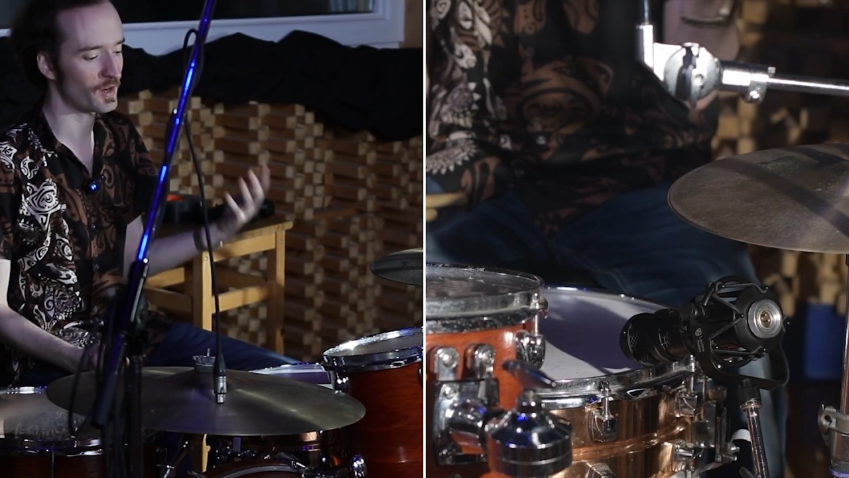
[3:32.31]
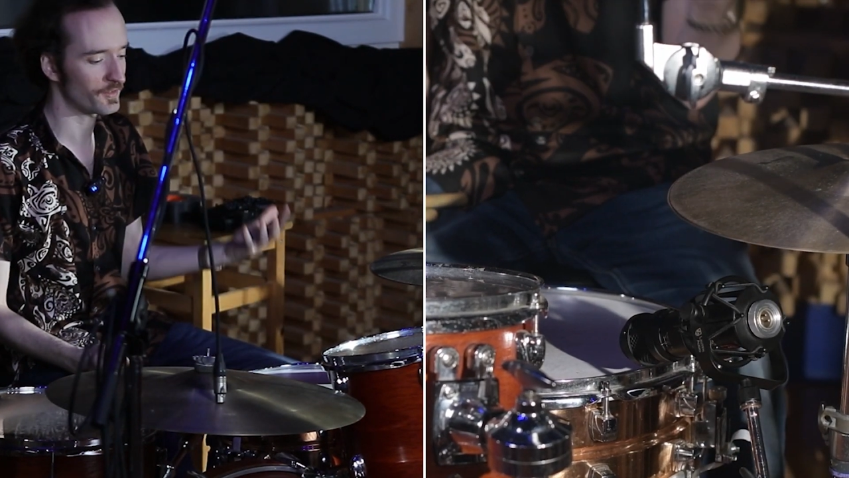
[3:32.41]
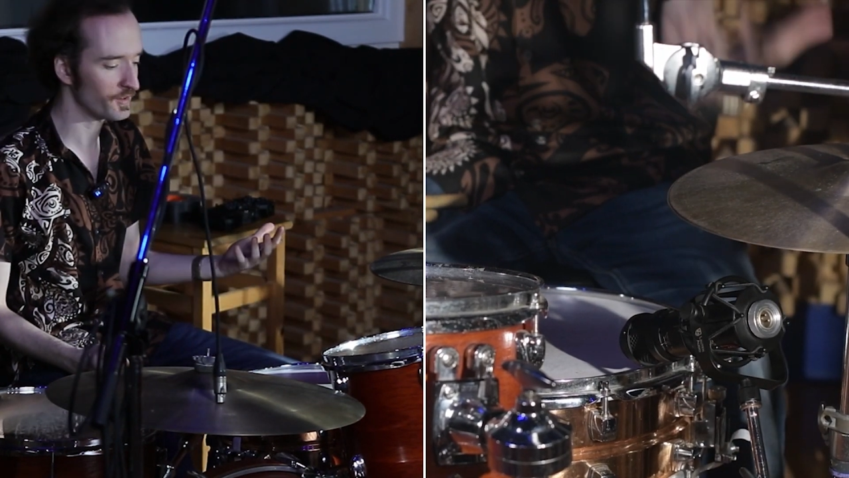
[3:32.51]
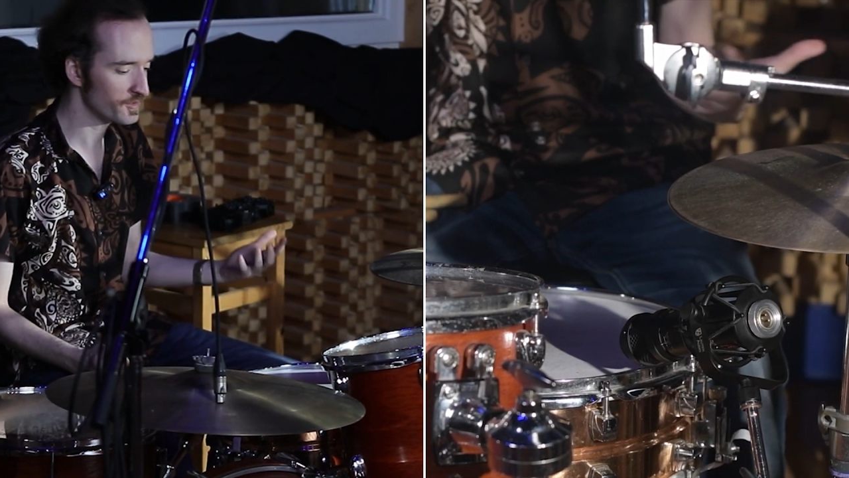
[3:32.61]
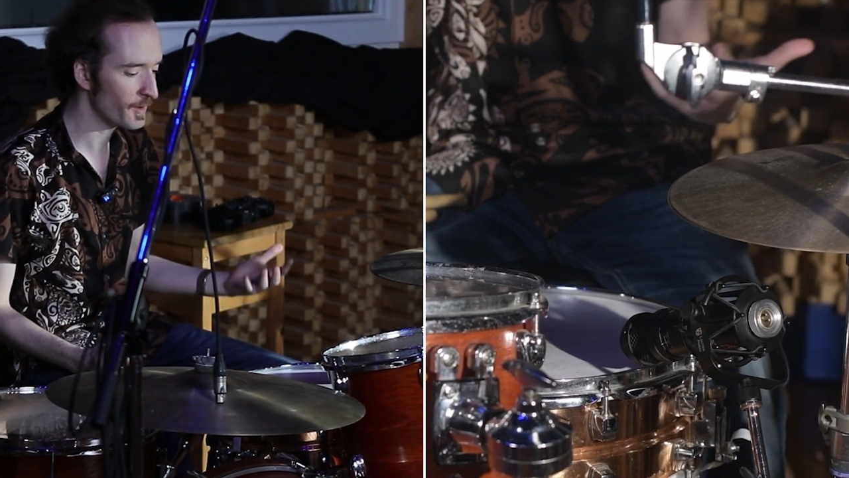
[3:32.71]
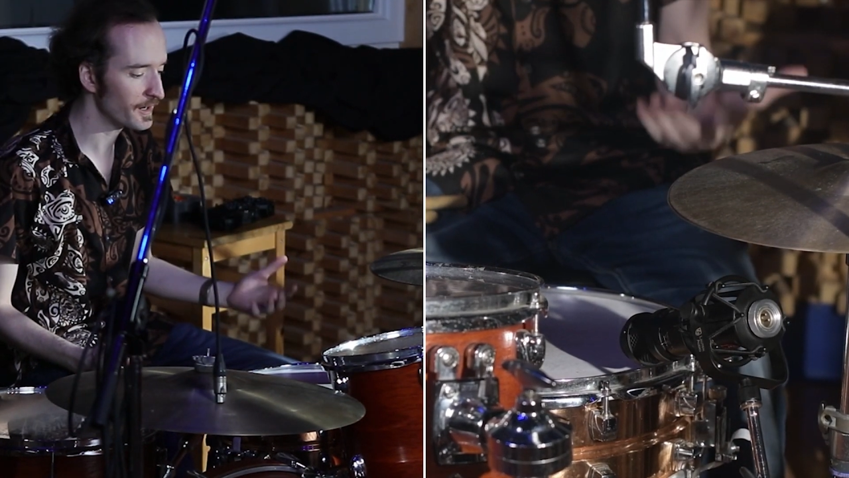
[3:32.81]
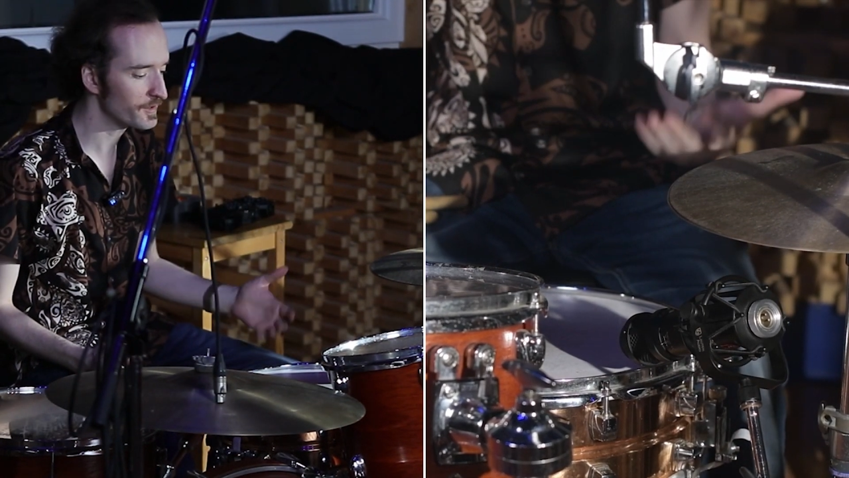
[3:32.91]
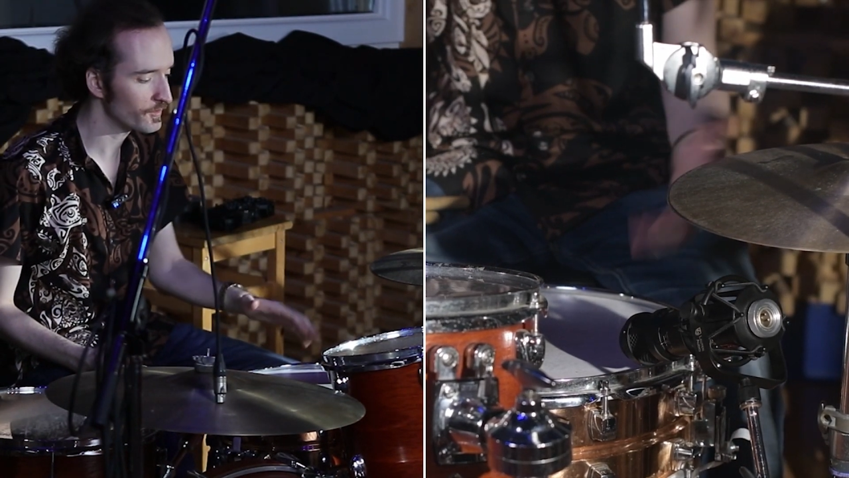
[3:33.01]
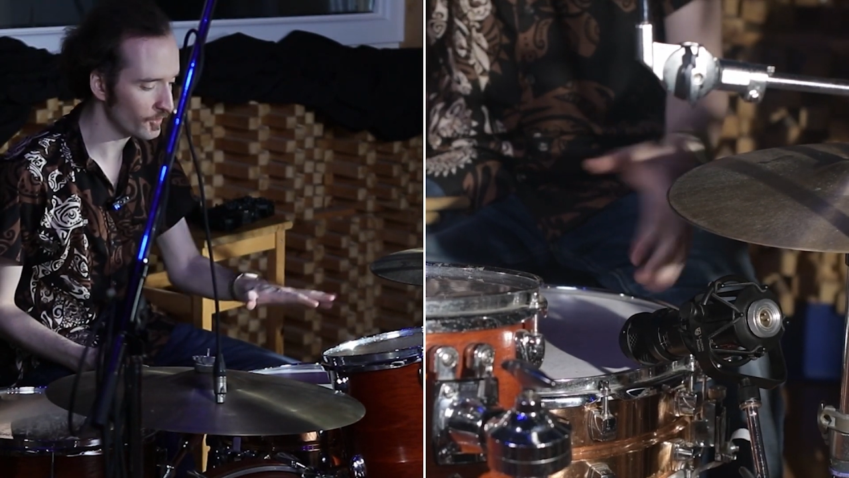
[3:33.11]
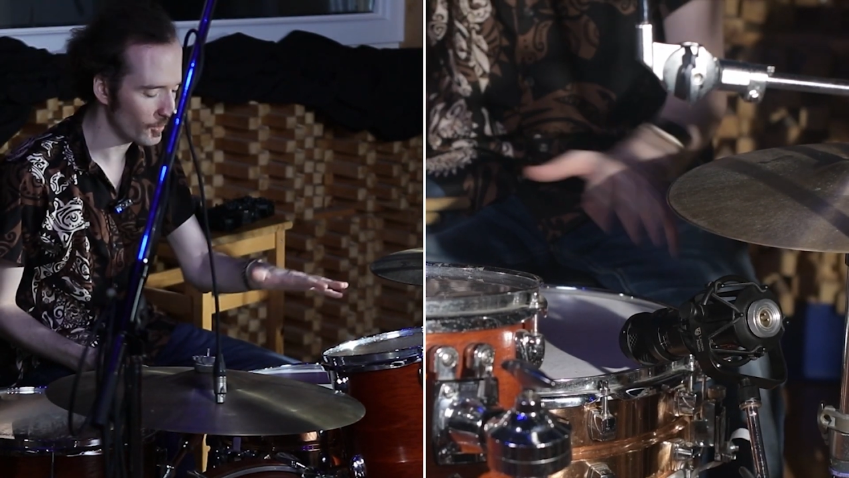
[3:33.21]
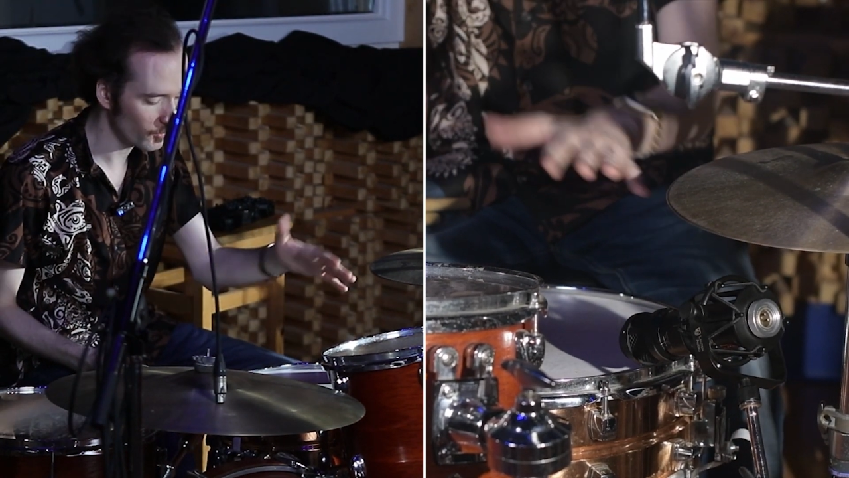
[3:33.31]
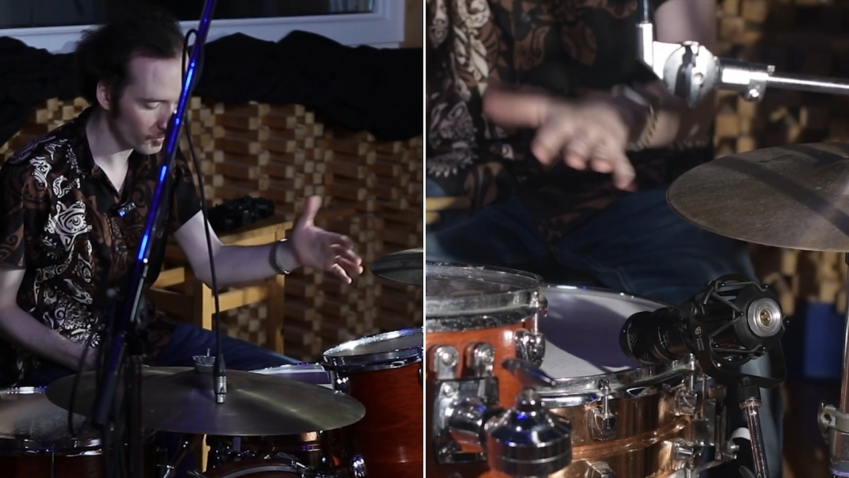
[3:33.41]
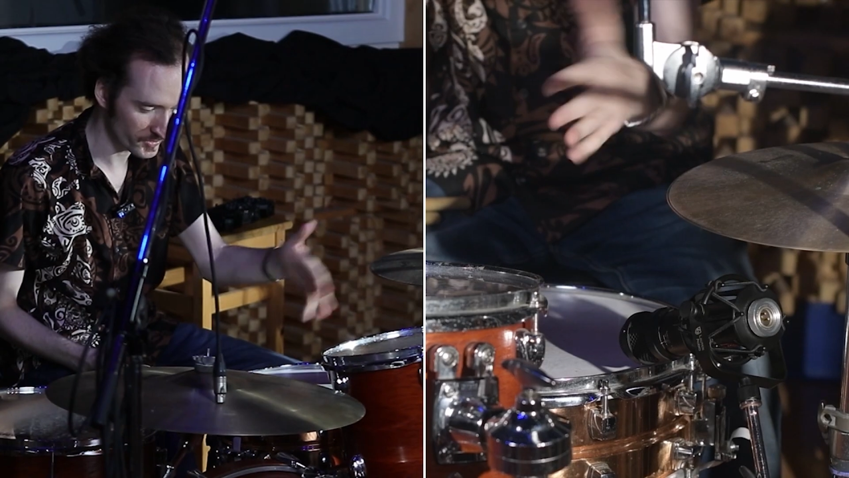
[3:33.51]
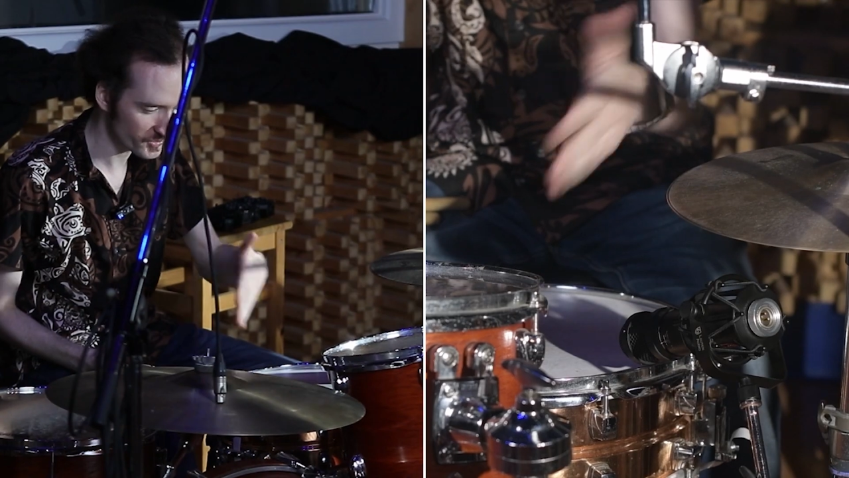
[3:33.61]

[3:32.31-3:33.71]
we got six mics, so